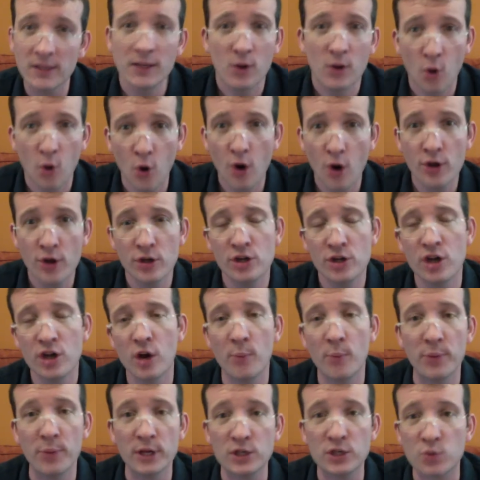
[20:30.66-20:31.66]
or you can go
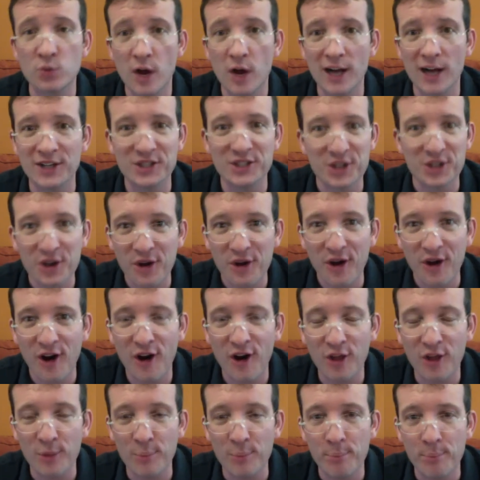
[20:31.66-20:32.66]
binge watch
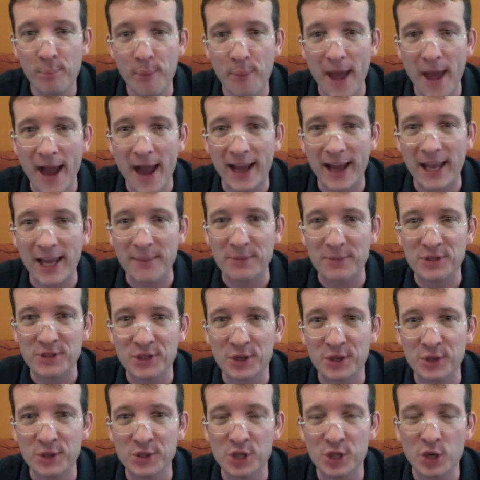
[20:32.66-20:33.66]
all the back
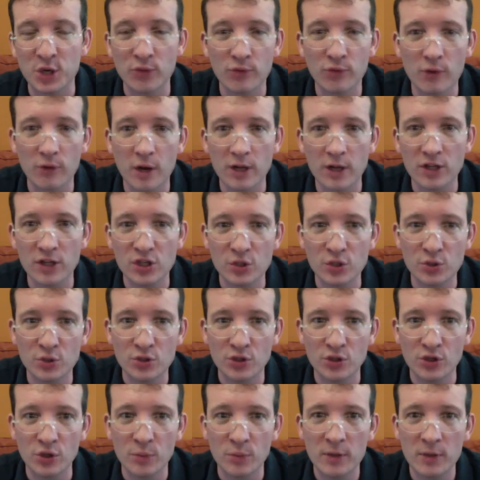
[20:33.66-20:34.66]
episodes over on
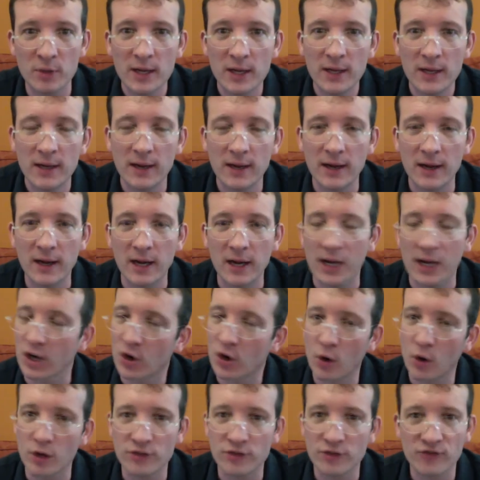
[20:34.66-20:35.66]
YouTube, and of
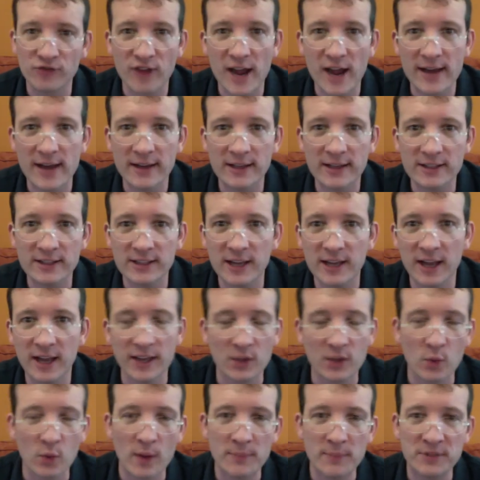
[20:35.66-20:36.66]
course find us at
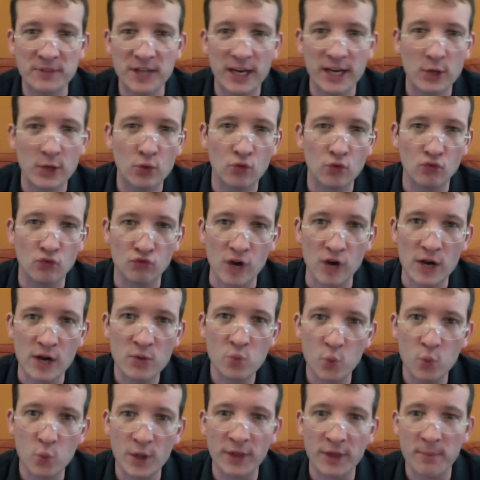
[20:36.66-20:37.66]
the website
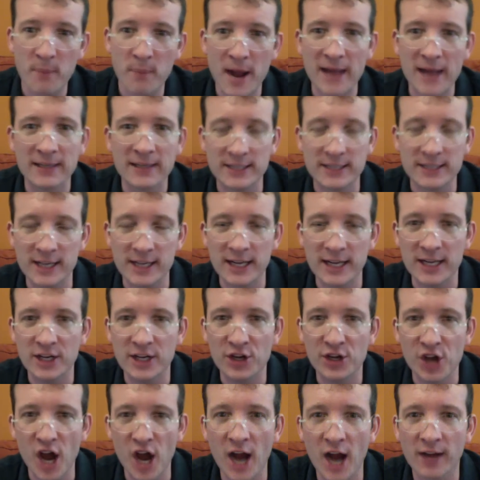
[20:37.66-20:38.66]

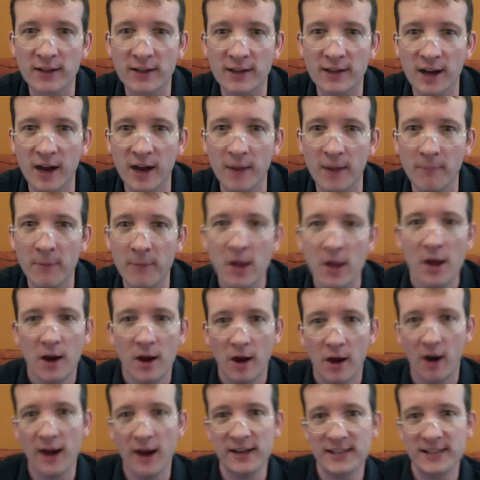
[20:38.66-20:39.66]
runwithmyson.com.
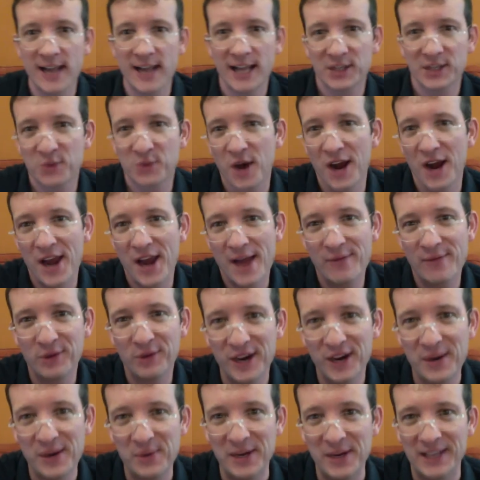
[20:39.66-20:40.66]
All right, Dad Squad, have a
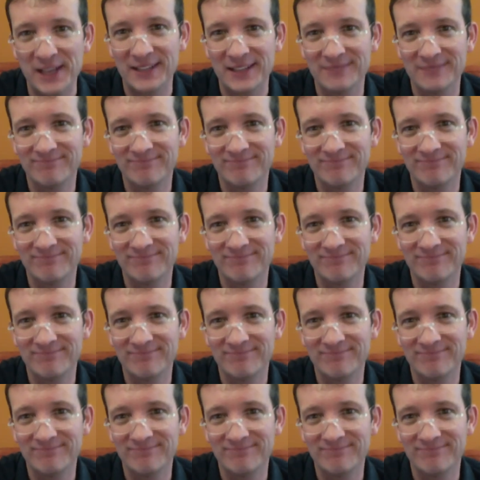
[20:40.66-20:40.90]
great week.